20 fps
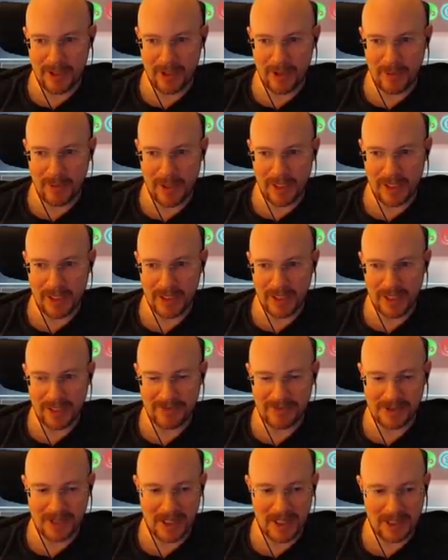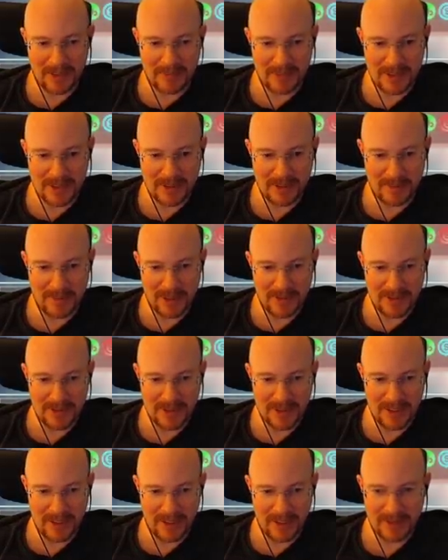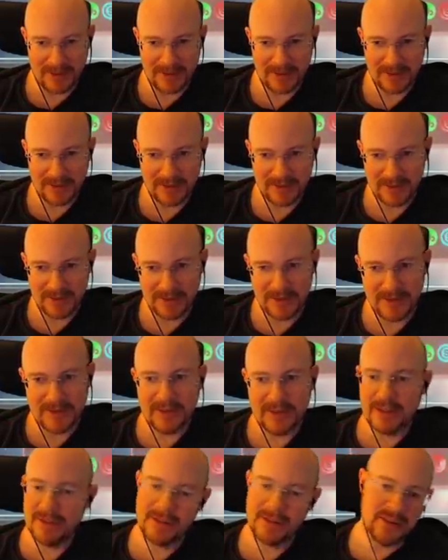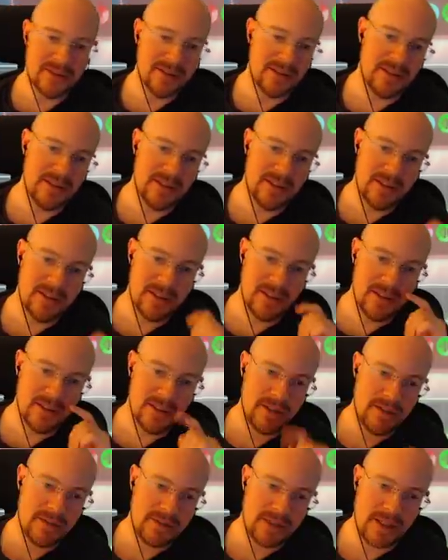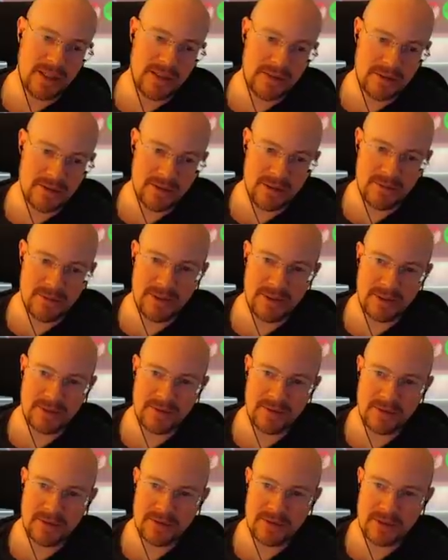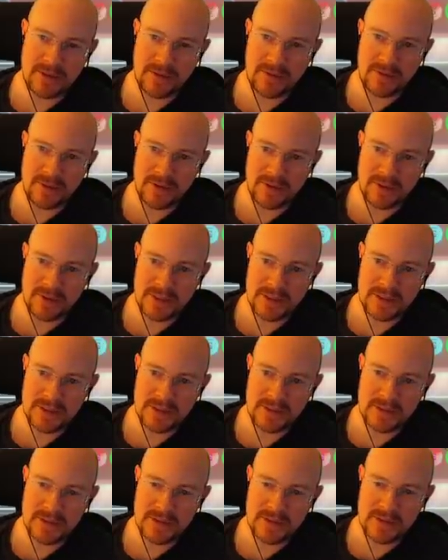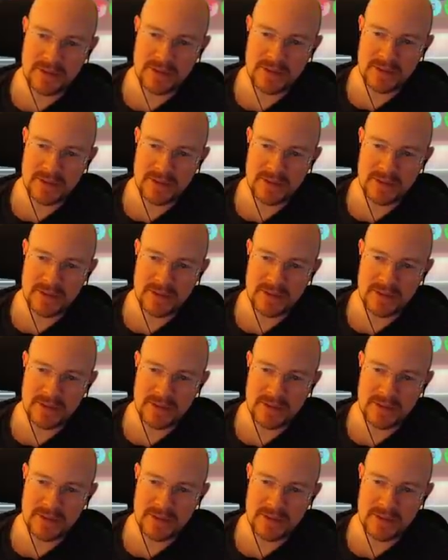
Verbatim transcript: Oh, wait, I forgot. I'm still about to die. Uh, okay, you know, I might try to kill this.